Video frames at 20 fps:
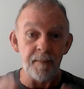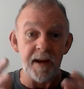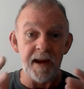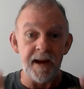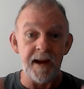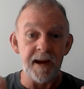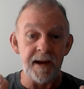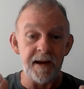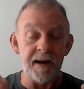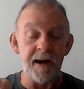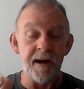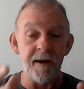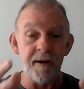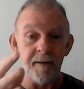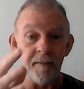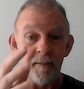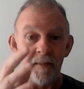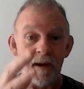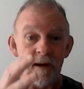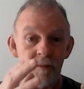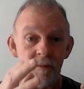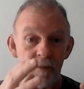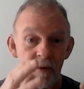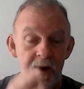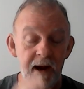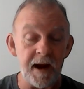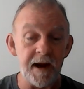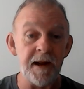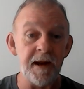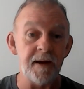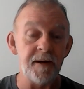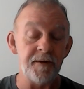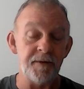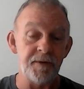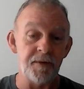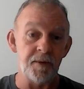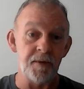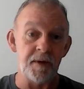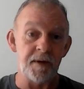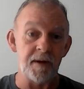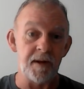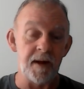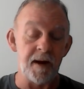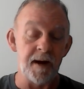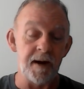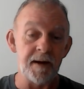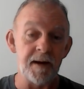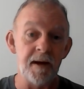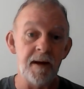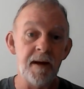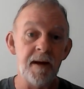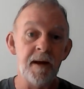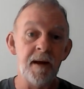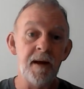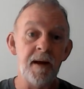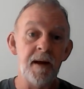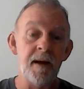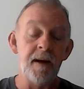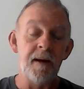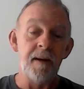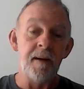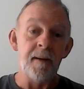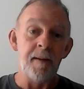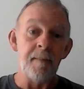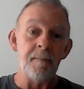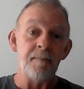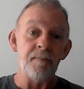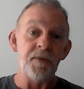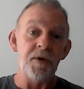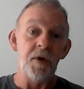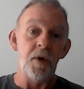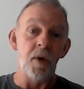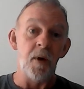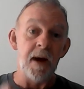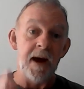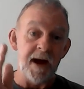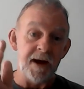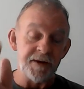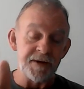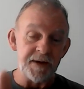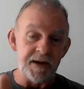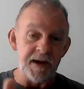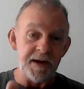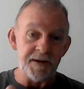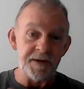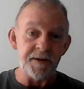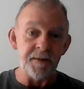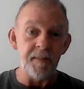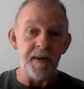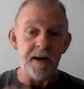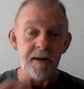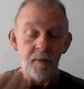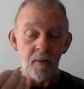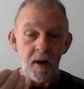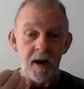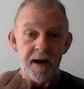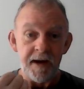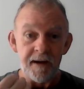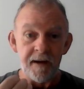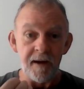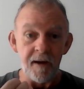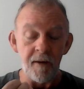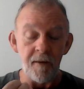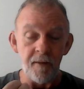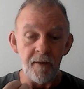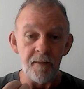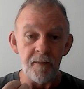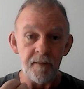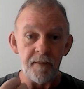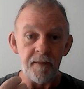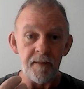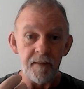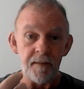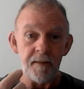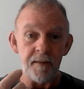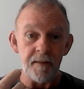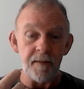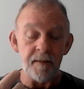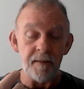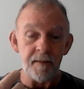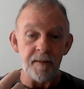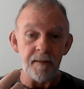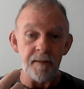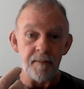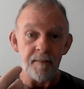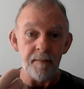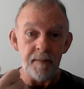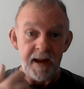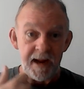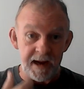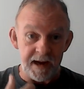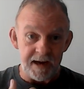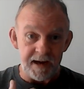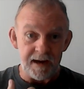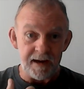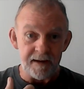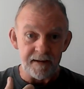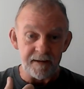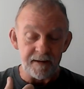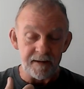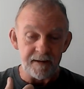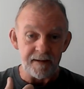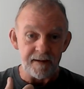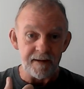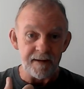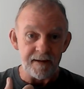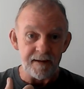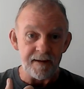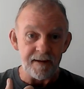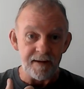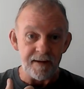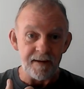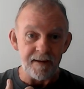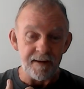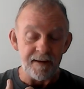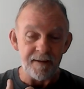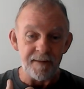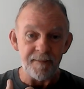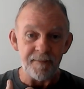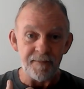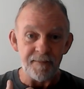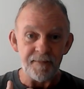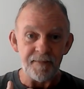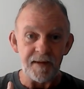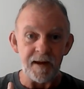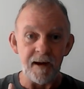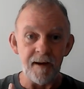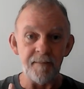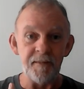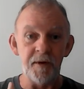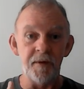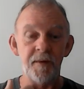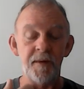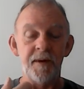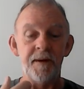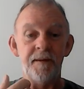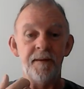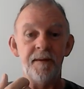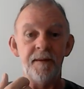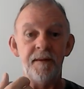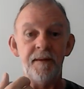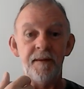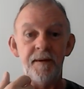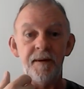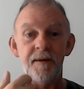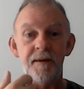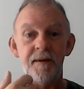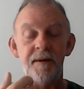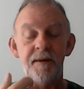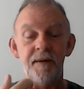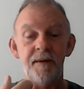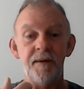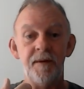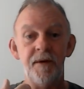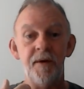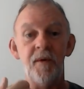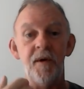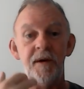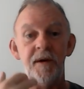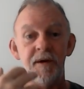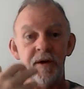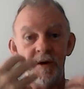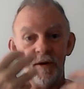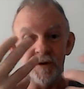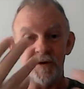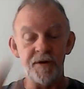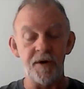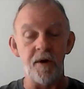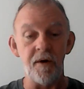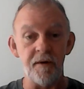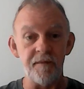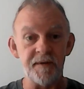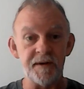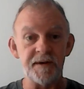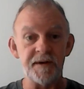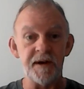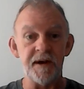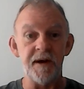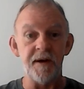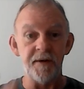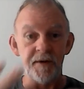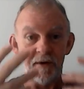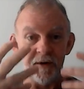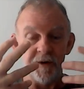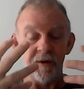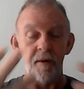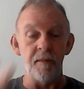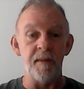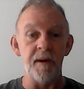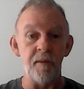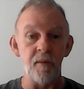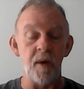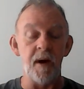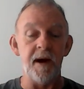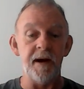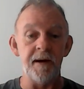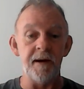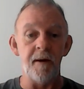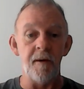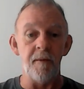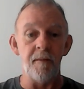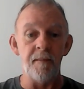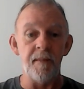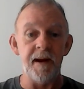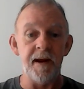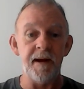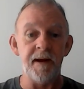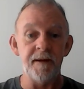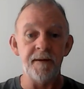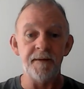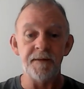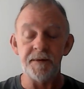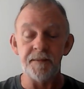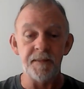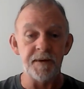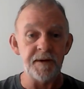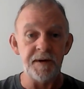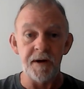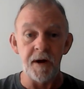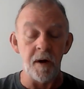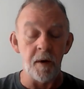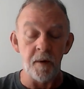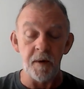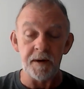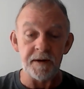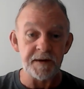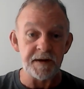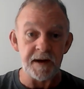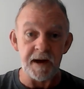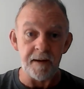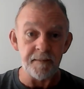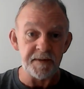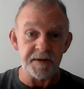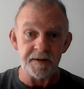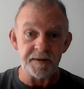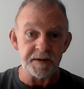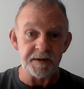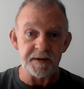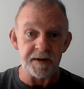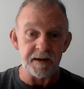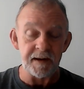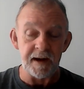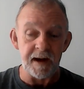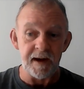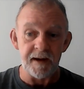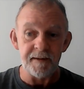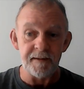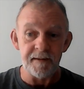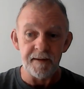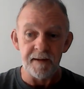be in here and be ready at 2 o'clock. Your ass needs to be waiting on me. I'm doing you the service here. You're gonna be waiting on me. So no exceptions to that.